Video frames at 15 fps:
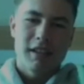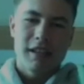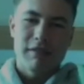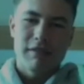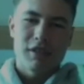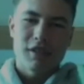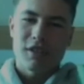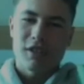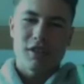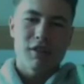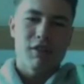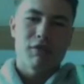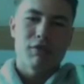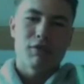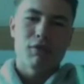even just to
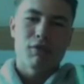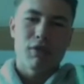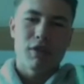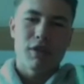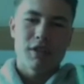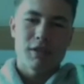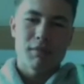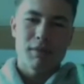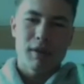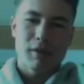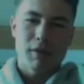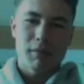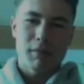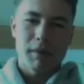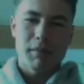go through all those and be
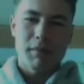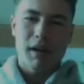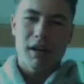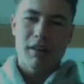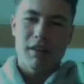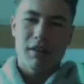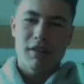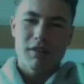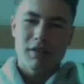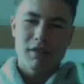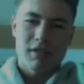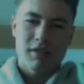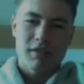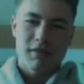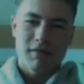able to be part of
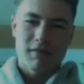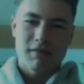those.